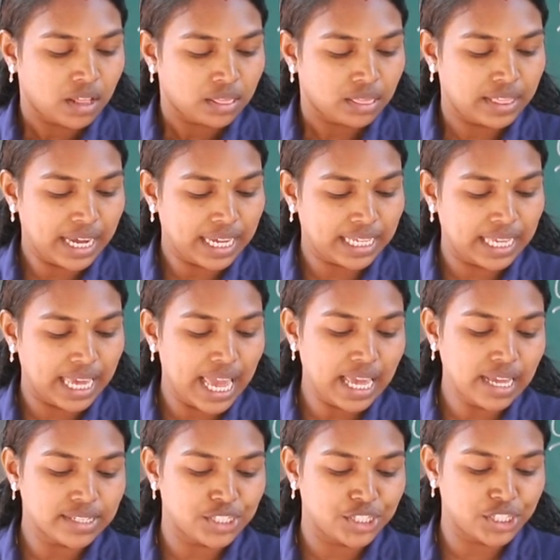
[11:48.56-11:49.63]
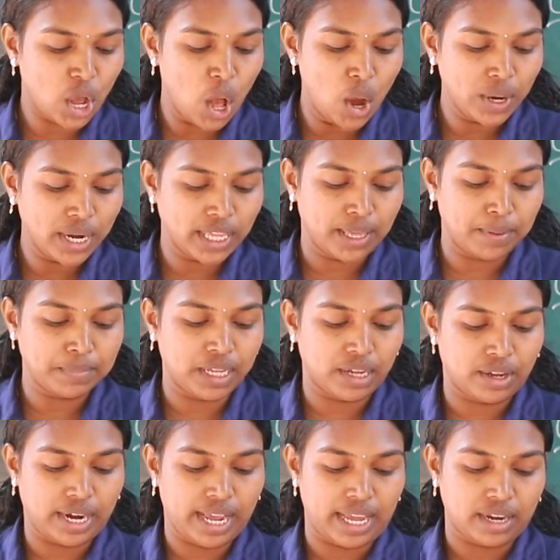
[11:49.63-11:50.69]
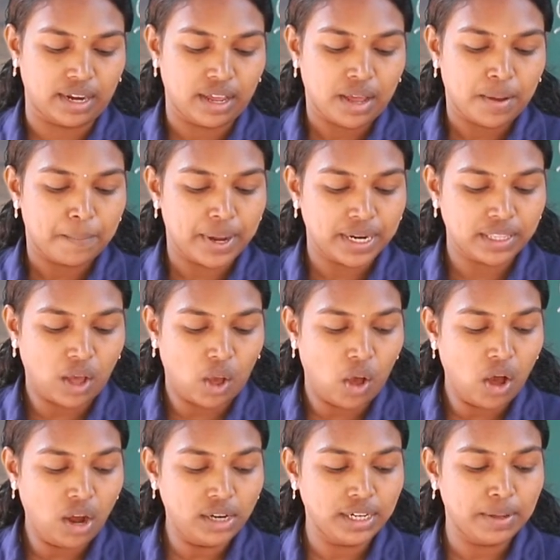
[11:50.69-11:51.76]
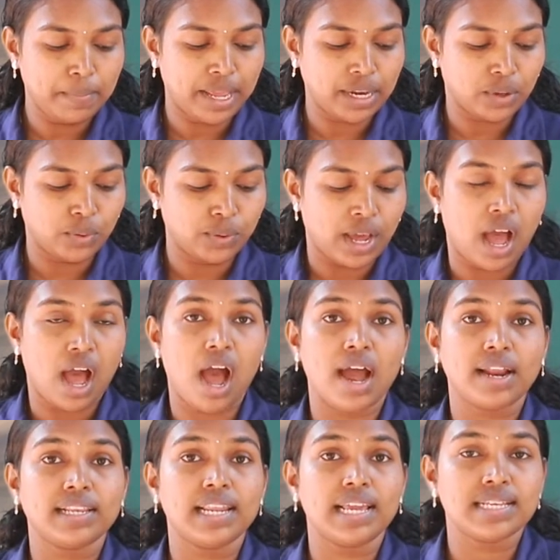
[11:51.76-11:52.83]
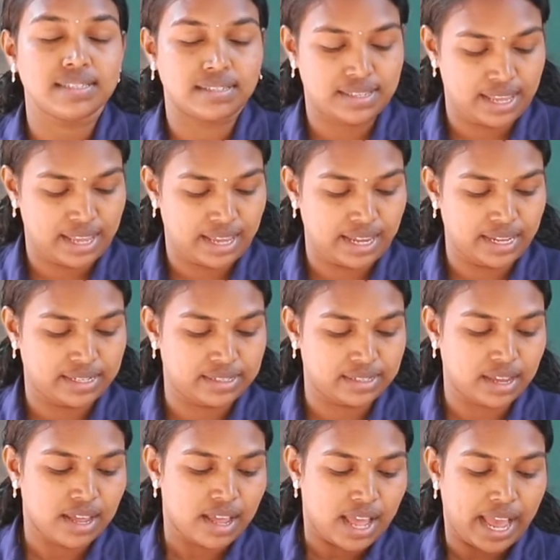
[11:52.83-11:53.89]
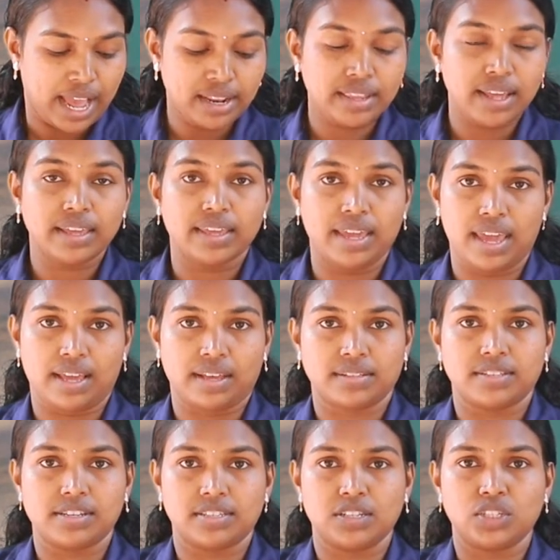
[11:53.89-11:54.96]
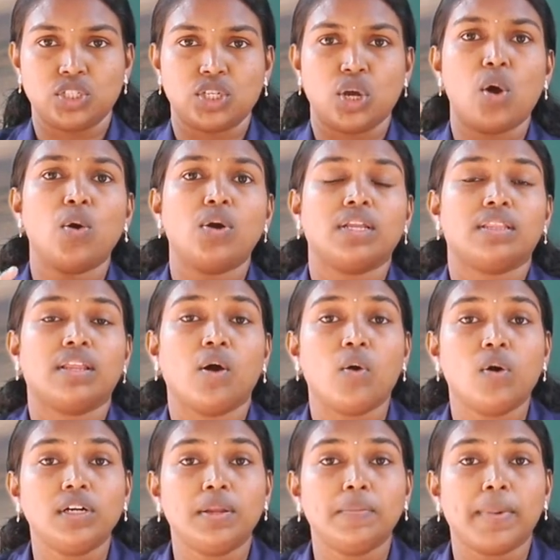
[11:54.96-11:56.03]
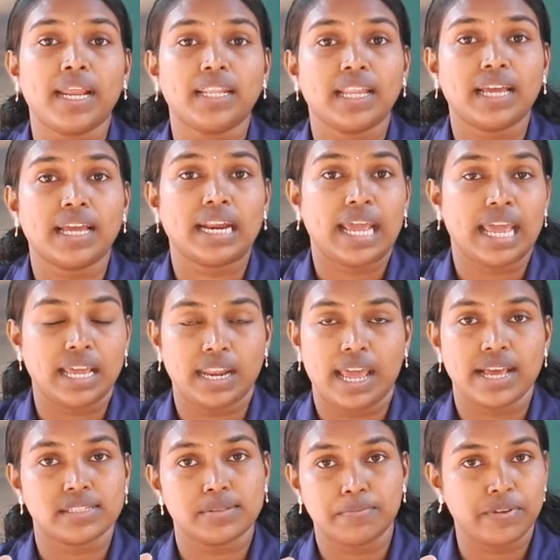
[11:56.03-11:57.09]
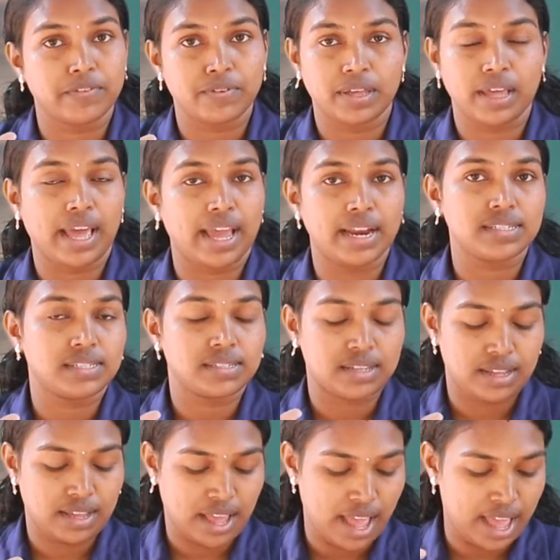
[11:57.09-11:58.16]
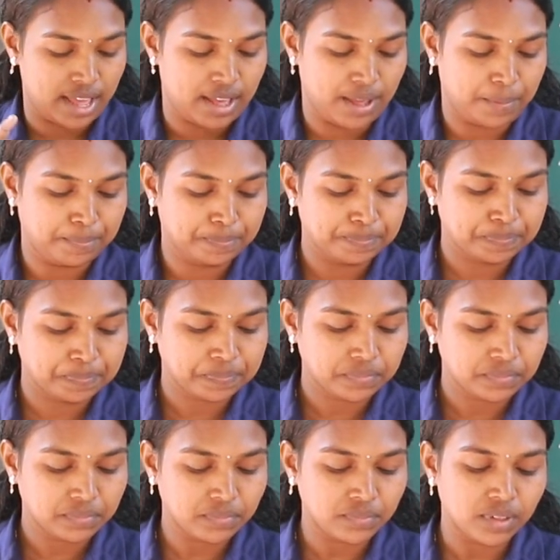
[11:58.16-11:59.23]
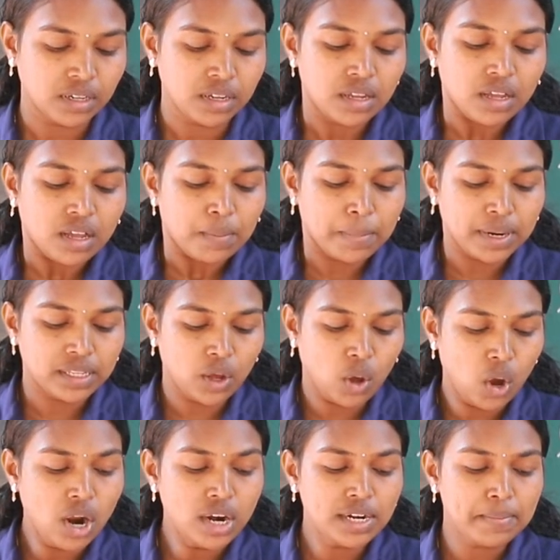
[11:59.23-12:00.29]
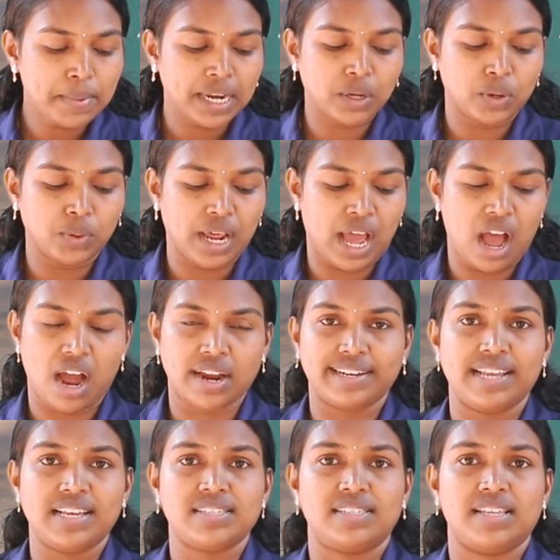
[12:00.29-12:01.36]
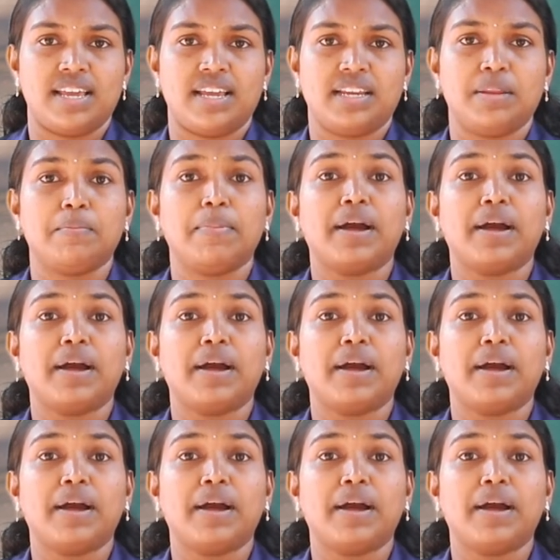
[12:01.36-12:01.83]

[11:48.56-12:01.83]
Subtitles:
The king showed him the grain, but the old man could hardly see it, and the king just showed the old man the grain as hen's egg. But the old man could hardly see it,